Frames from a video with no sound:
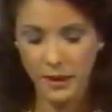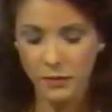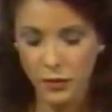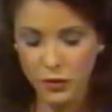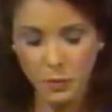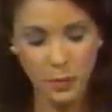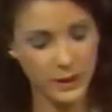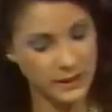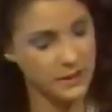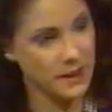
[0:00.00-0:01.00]
First you put
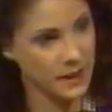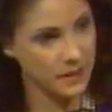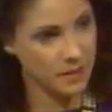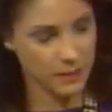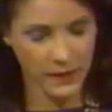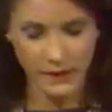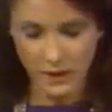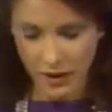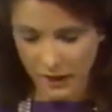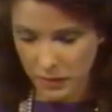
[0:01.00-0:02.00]
in the date, and then
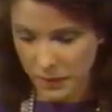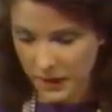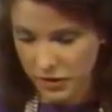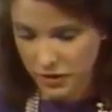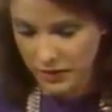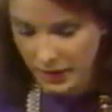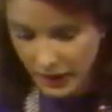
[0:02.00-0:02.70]
you have the patient,